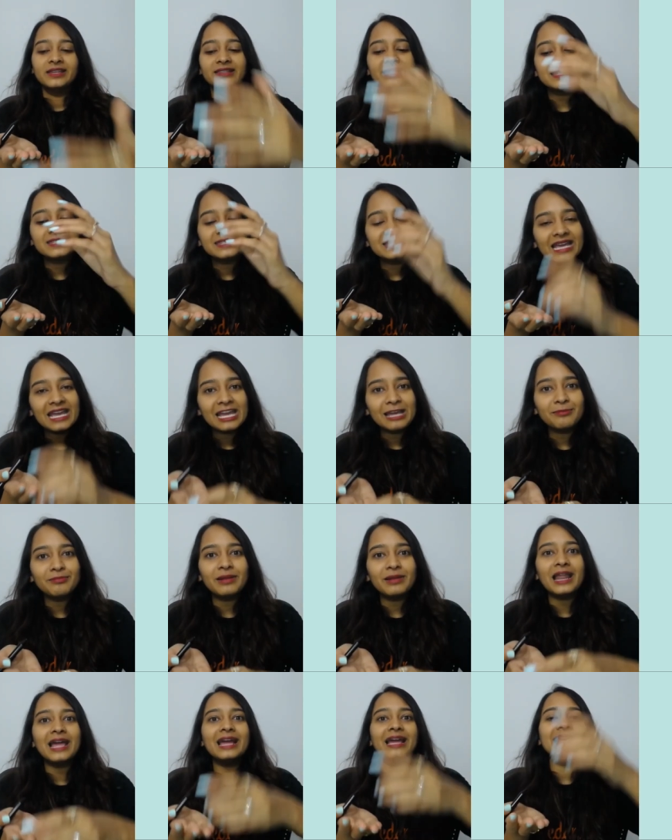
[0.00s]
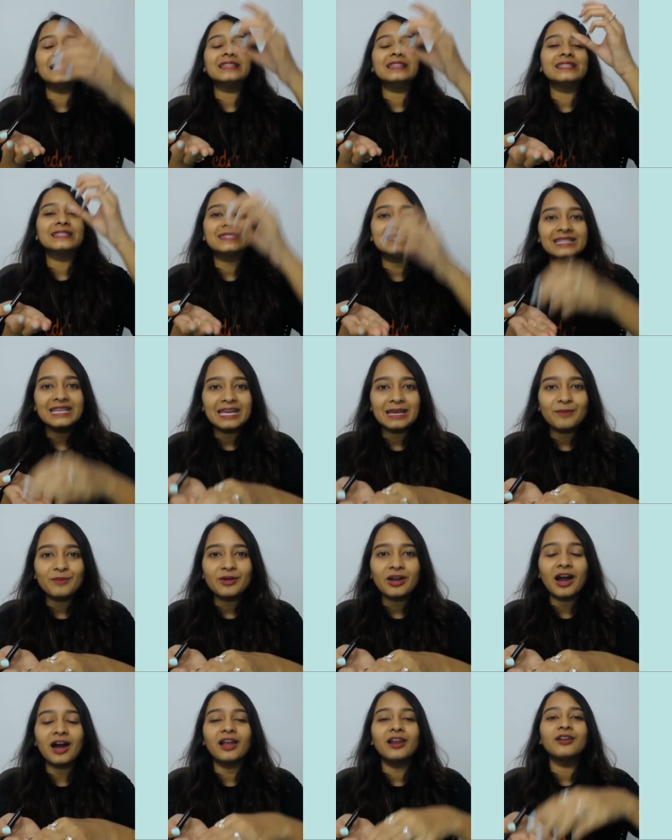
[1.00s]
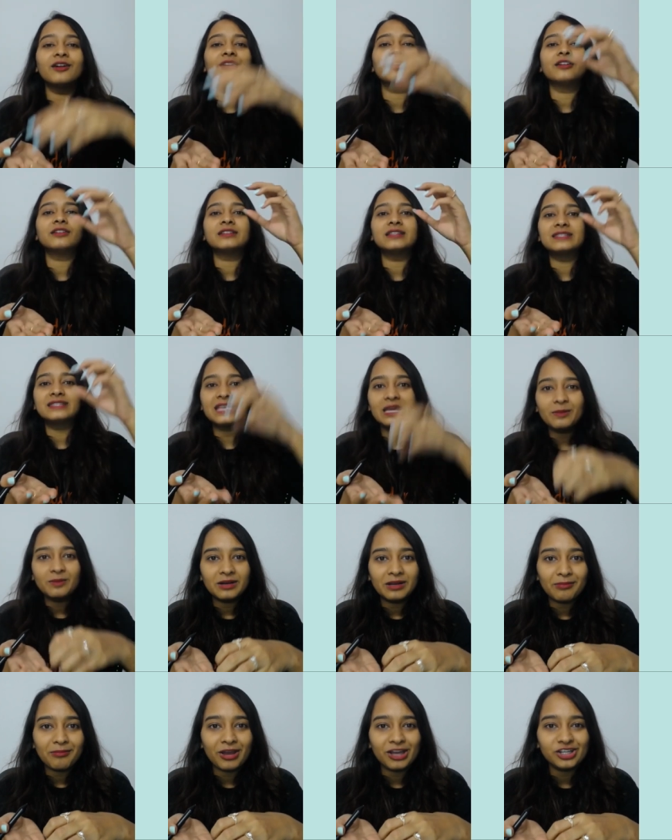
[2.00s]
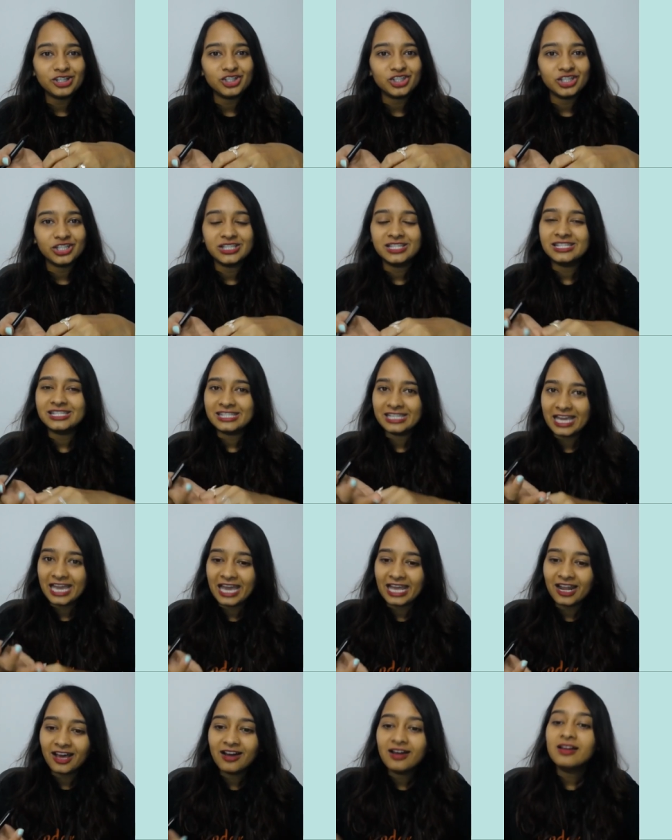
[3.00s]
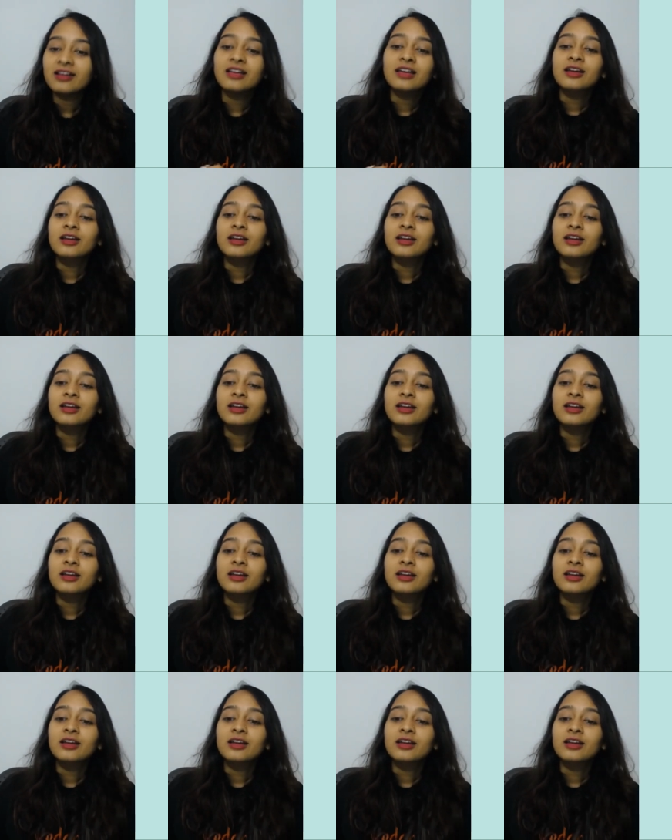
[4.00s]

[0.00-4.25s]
The same length, the same color, the same dimensions, hai na?